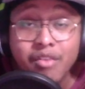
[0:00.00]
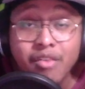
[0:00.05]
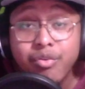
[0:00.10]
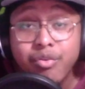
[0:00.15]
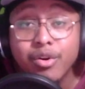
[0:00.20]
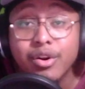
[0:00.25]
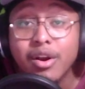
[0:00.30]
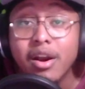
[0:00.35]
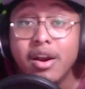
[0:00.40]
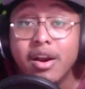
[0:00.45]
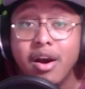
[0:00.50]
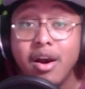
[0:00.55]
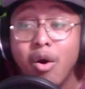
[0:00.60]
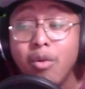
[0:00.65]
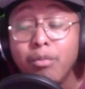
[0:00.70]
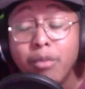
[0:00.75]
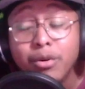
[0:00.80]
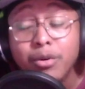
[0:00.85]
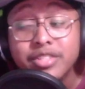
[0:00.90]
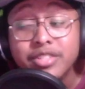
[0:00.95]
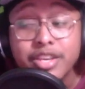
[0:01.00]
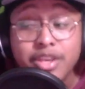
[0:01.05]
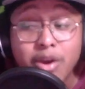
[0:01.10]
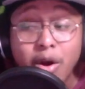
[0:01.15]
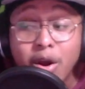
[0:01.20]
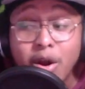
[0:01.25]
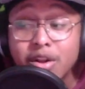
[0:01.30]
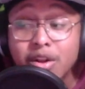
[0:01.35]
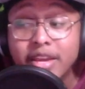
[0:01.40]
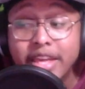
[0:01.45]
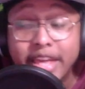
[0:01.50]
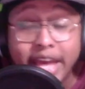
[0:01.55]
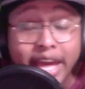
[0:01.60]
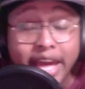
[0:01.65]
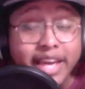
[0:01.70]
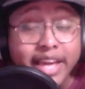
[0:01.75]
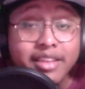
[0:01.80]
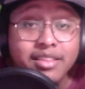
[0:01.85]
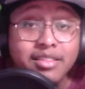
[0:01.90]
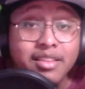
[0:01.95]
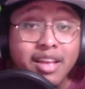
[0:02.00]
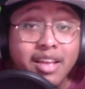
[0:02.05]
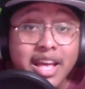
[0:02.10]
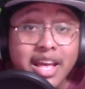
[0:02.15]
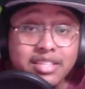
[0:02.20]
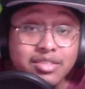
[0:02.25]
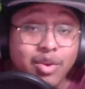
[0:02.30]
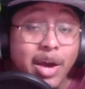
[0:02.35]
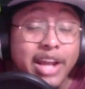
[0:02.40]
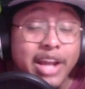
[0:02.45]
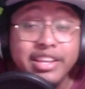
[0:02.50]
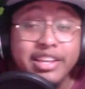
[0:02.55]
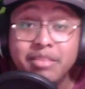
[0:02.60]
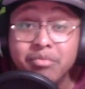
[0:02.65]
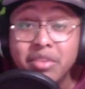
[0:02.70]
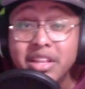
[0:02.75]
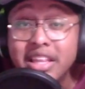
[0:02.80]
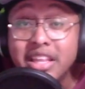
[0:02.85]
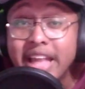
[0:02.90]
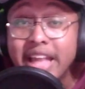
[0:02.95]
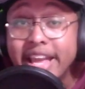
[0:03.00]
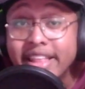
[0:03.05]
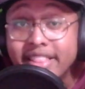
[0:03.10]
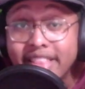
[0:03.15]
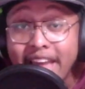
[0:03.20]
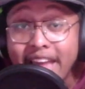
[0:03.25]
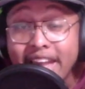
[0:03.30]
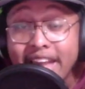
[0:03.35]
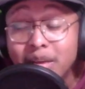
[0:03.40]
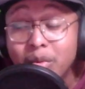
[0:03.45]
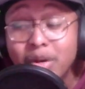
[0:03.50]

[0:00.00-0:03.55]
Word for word: for uh, almost a yard a gain, So I didn't really like that.